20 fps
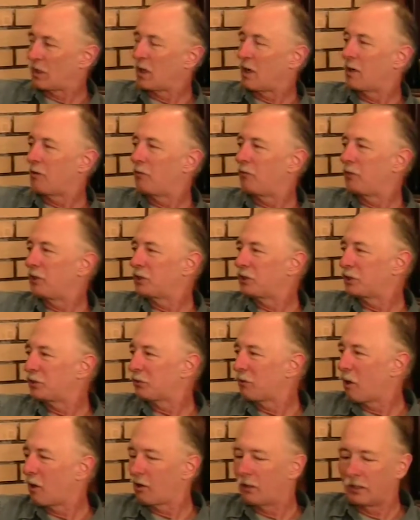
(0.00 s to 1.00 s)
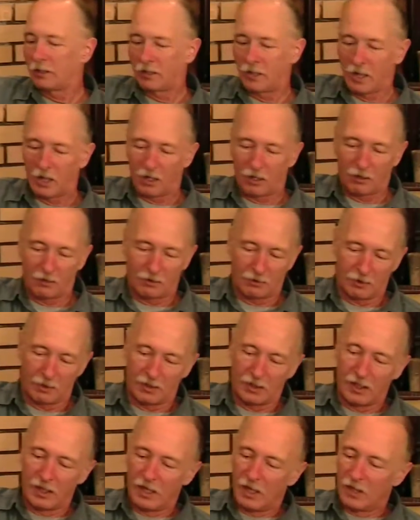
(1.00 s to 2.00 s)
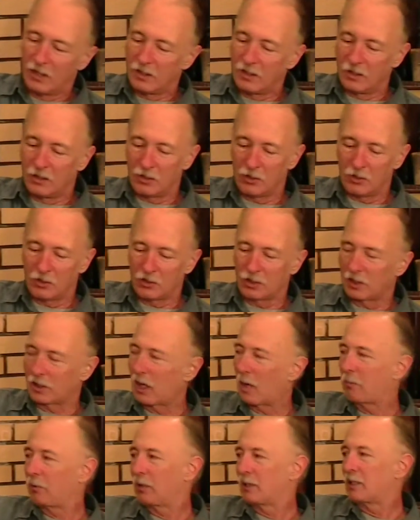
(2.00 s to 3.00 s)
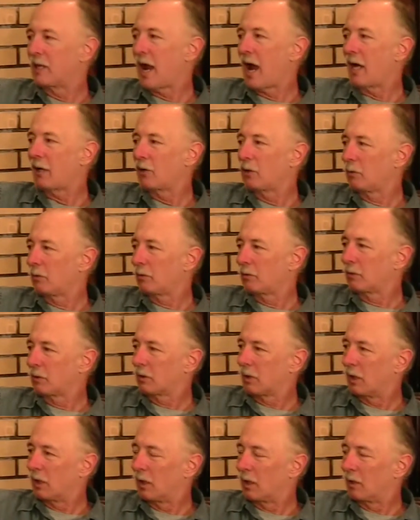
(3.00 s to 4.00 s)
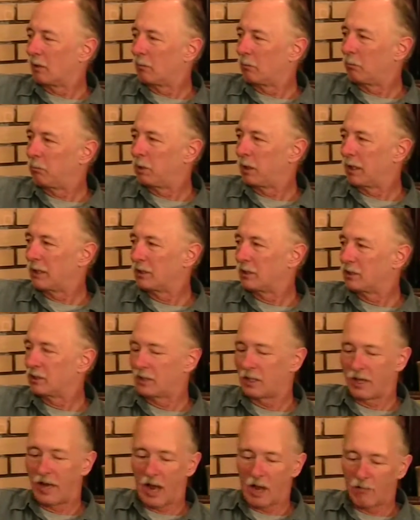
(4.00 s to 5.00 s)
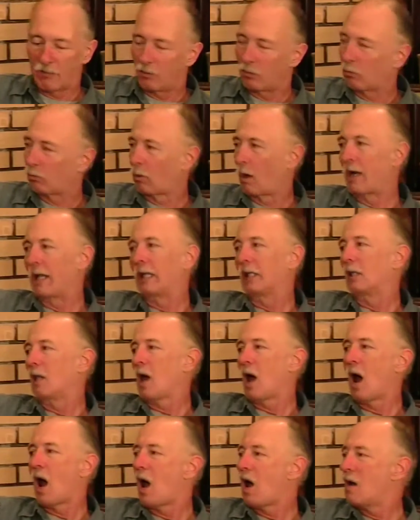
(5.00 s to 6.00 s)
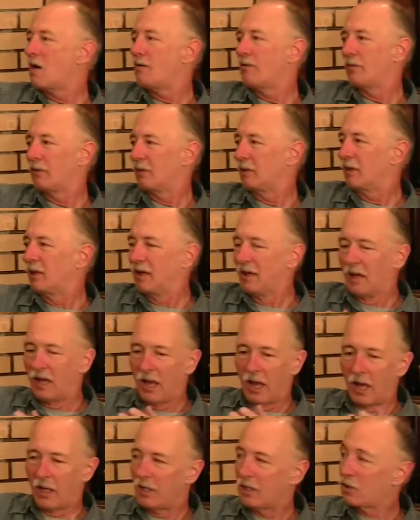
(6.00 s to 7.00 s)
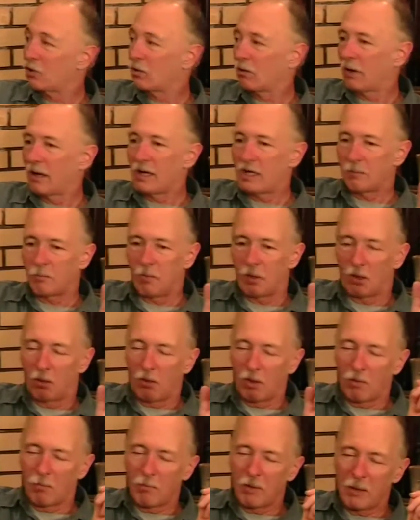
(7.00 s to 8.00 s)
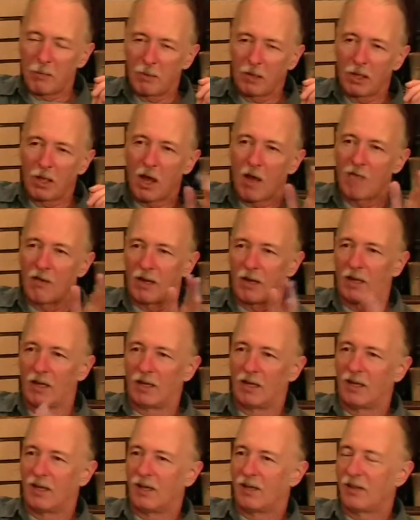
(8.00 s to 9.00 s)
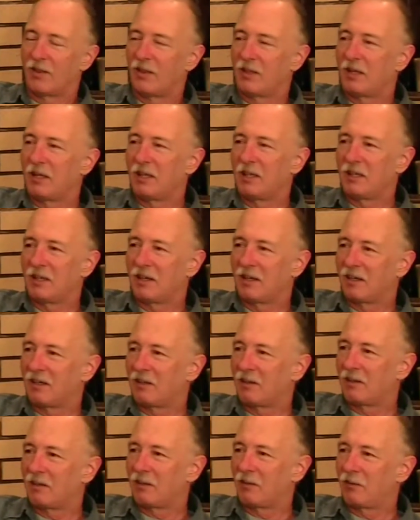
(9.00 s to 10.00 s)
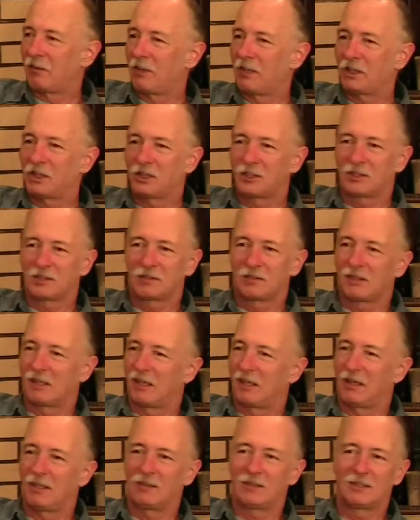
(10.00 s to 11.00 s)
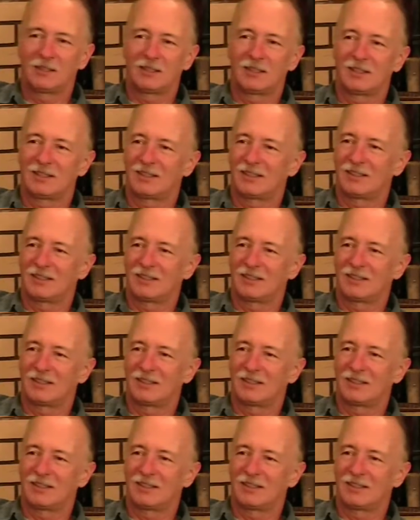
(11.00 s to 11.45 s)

kind of fish there are in there. And, there's a couple of tackle places that have it running live, and it's great. People love it. The fish, it's